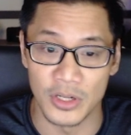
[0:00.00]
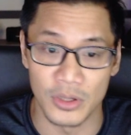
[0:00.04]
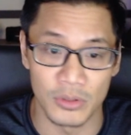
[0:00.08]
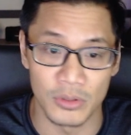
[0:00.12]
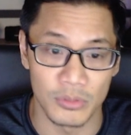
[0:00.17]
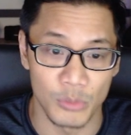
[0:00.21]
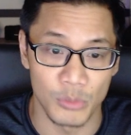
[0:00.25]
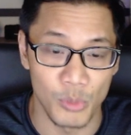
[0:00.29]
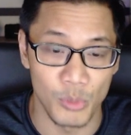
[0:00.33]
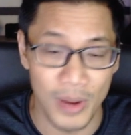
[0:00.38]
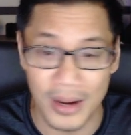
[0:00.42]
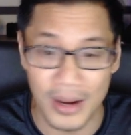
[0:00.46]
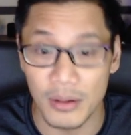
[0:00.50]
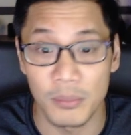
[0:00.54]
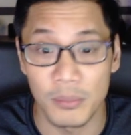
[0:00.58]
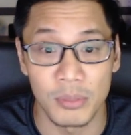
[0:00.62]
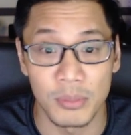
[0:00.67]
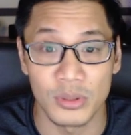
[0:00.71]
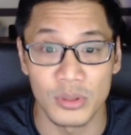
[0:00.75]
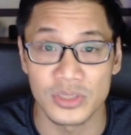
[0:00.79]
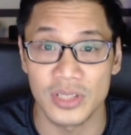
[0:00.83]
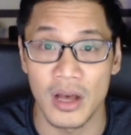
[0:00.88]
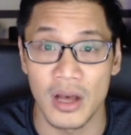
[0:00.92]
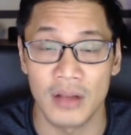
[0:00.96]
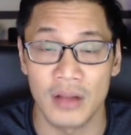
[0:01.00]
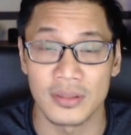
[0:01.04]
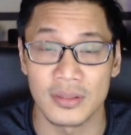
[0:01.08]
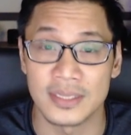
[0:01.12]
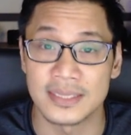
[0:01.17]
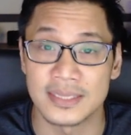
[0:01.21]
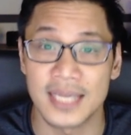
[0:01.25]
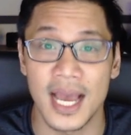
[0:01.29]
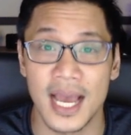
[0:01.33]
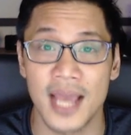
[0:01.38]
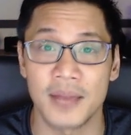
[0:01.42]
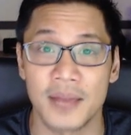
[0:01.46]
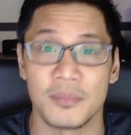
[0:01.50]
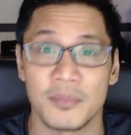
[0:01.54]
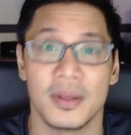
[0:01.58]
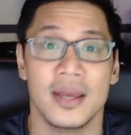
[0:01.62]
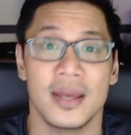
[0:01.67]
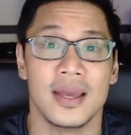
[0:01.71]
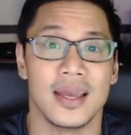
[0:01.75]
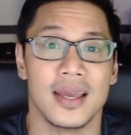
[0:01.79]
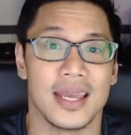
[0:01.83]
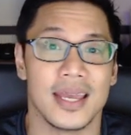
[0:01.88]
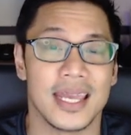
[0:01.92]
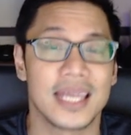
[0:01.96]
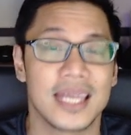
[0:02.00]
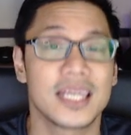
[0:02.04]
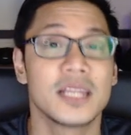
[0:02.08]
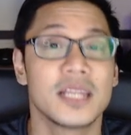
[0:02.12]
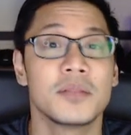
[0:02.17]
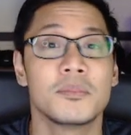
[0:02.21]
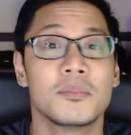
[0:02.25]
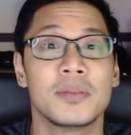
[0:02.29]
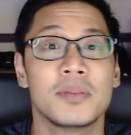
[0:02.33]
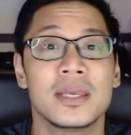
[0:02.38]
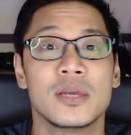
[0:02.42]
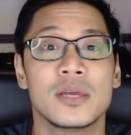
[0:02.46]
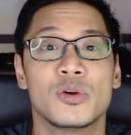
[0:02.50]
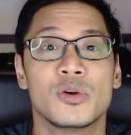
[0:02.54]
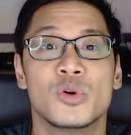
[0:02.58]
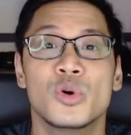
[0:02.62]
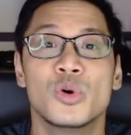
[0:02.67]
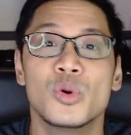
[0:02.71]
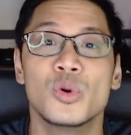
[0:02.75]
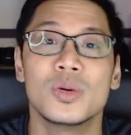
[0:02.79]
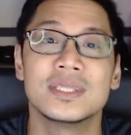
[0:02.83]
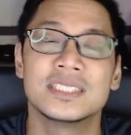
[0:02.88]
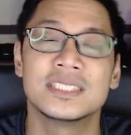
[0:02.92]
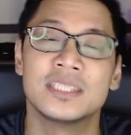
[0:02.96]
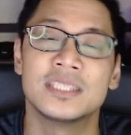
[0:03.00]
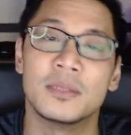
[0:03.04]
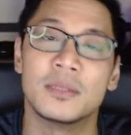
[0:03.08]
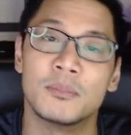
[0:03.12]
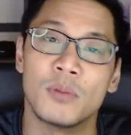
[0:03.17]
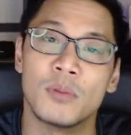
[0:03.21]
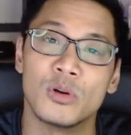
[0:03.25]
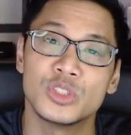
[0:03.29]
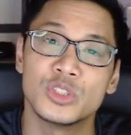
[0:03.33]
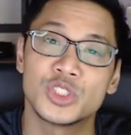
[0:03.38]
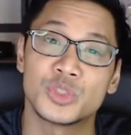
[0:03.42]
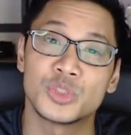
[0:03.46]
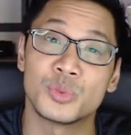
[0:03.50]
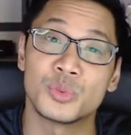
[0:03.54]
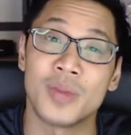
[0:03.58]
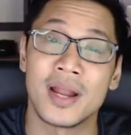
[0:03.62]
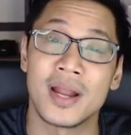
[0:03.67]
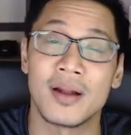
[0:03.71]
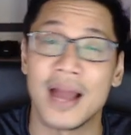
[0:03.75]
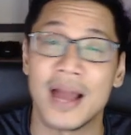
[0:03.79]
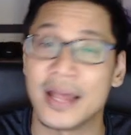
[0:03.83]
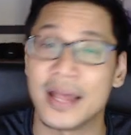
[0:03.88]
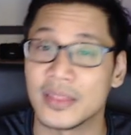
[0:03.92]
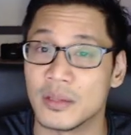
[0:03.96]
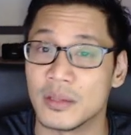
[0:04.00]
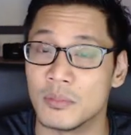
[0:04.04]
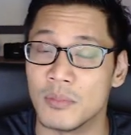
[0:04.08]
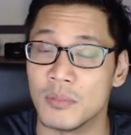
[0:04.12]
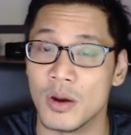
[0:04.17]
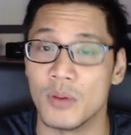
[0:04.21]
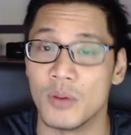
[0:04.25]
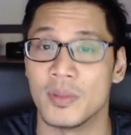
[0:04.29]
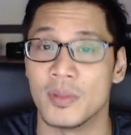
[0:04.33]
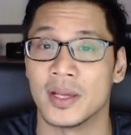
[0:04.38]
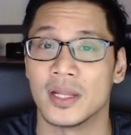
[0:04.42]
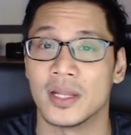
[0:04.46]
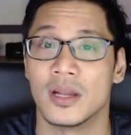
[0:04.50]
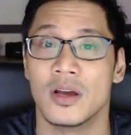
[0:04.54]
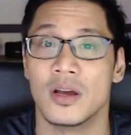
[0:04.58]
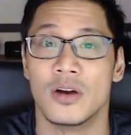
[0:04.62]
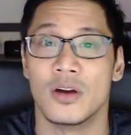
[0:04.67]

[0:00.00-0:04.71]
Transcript: wearables all the time. It can be who is the most rare at the moment.